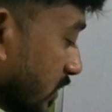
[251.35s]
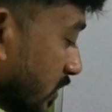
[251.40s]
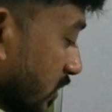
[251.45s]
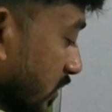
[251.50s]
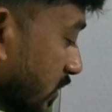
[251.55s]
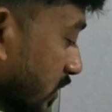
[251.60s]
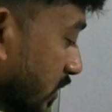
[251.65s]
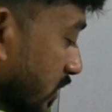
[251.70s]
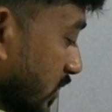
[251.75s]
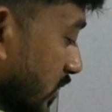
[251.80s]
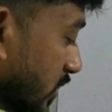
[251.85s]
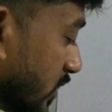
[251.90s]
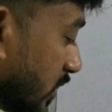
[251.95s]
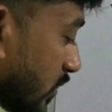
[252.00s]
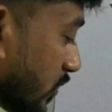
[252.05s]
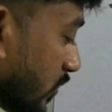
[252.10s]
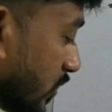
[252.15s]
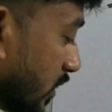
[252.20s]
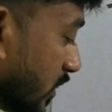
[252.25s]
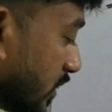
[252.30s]
This is the
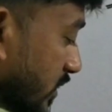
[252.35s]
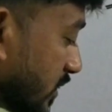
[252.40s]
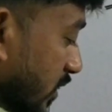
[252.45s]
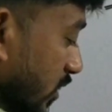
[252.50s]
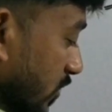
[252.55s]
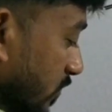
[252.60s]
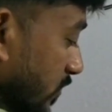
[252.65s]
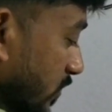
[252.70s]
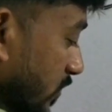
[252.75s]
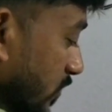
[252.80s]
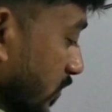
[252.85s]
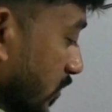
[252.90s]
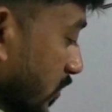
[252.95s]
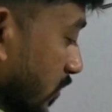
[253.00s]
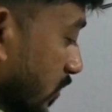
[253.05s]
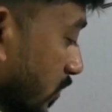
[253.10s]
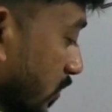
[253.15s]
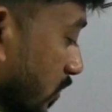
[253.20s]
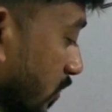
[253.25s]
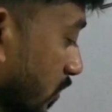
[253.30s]
condition of
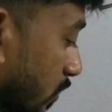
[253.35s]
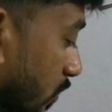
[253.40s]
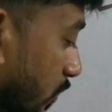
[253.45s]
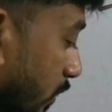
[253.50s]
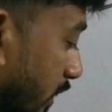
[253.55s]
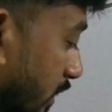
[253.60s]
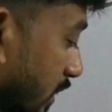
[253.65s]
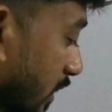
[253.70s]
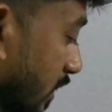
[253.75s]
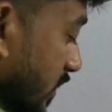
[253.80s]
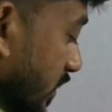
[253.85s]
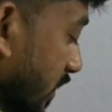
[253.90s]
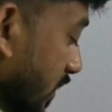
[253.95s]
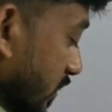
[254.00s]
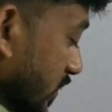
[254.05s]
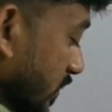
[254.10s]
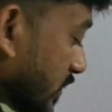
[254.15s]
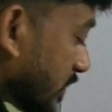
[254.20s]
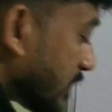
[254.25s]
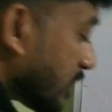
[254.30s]

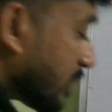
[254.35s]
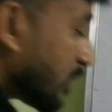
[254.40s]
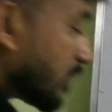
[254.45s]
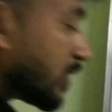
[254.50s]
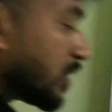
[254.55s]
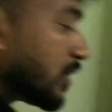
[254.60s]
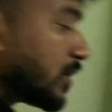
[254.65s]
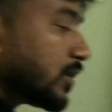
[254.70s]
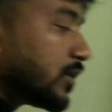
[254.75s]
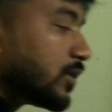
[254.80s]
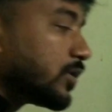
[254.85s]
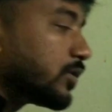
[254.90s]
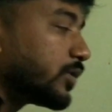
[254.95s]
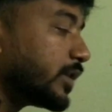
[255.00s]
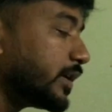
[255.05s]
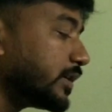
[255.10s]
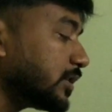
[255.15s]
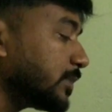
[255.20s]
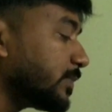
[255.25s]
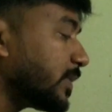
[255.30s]
weightlessness.
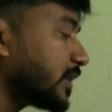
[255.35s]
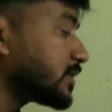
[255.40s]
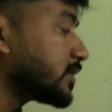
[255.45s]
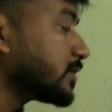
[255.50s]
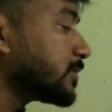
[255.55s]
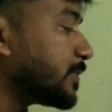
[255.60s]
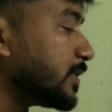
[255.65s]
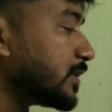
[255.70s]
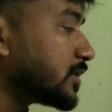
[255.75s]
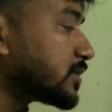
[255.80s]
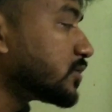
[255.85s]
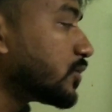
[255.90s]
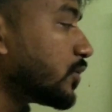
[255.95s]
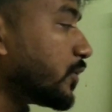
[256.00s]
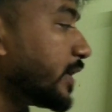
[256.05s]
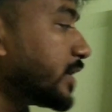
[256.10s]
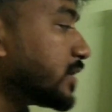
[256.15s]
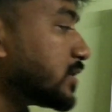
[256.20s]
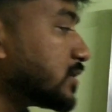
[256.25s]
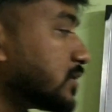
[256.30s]
When the person feels no
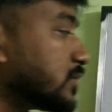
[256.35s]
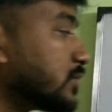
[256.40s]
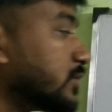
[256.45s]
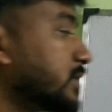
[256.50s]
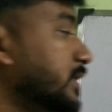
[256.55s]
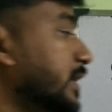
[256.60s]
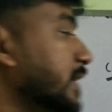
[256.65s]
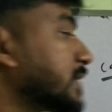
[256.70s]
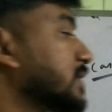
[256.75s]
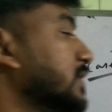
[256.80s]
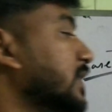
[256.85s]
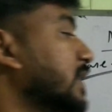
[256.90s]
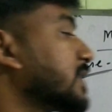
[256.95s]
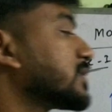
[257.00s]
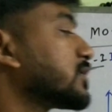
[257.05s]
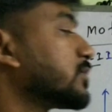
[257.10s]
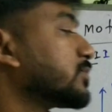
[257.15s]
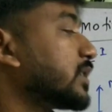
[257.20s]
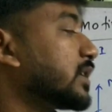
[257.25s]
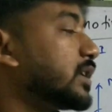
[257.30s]
weight, when the
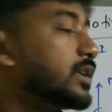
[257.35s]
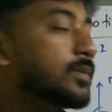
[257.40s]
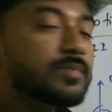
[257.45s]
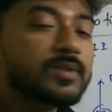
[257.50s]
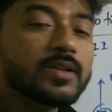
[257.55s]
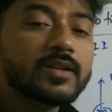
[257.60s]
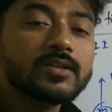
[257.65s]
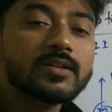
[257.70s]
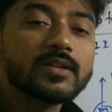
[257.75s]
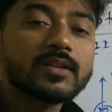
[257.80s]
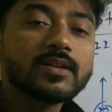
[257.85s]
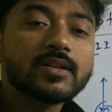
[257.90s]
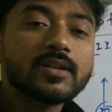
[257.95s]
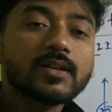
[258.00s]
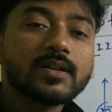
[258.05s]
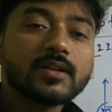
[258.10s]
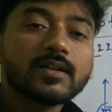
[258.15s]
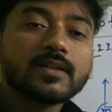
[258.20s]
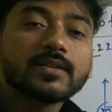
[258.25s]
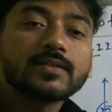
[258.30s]
acceleration of the lift is
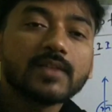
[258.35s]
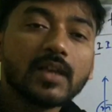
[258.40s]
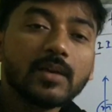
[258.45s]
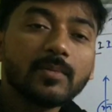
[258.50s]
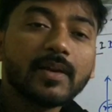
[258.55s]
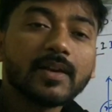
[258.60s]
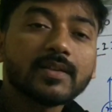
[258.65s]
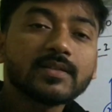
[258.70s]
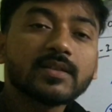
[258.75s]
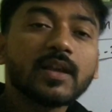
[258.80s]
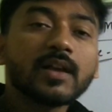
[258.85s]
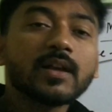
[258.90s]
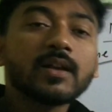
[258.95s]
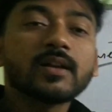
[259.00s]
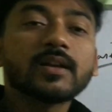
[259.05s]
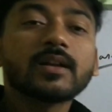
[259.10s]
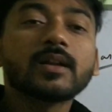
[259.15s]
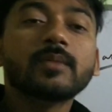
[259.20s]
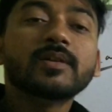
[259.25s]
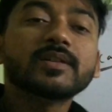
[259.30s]
same as the
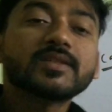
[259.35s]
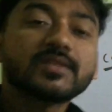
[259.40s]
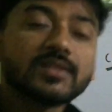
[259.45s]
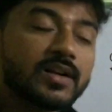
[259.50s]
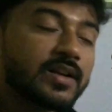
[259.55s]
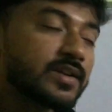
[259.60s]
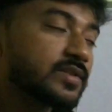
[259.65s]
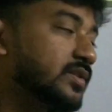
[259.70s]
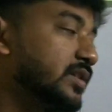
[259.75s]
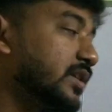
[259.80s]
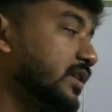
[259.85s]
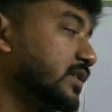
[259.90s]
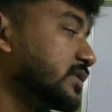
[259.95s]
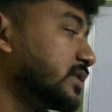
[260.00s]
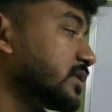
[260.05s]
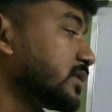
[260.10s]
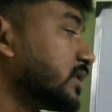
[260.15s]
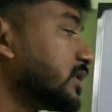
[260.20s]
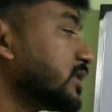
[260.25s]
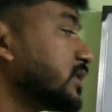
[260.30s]
gravitational
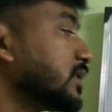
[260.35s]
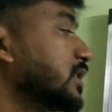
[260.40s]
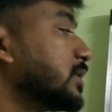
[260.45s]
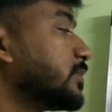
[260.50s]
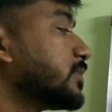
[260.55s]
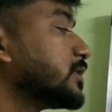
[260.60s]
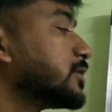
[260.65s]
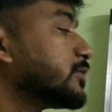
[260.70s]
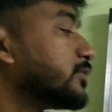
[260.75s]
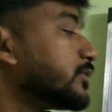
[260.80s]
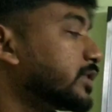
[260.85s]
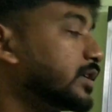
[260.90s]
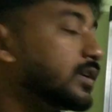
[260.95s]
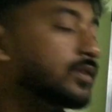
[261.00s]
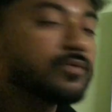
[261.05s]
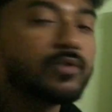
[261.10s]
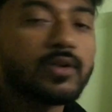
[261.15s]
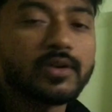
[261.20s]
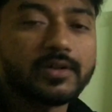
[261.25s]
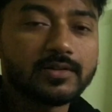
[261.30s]
acceleration, that is lift is
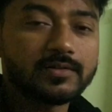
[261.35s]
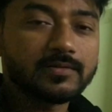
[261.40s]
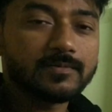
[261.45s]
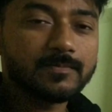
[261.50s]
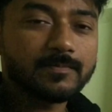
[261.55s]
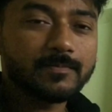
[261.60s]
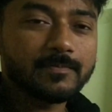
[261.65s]
freely falling.